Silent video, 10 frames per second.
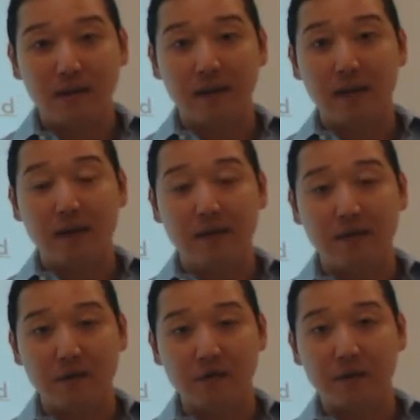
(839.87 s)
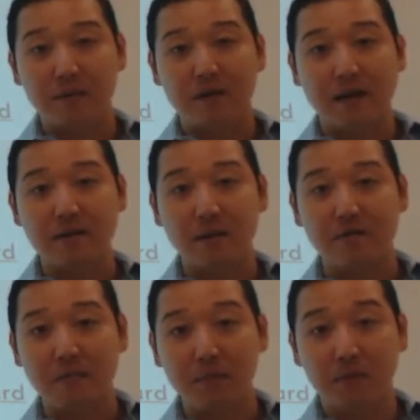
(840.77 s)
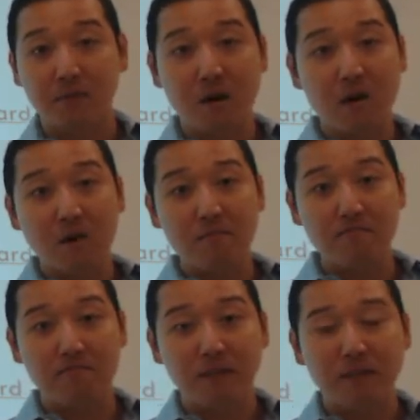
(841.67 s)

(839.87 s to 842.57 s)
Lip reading: There's going to be a tendency for people to borrow,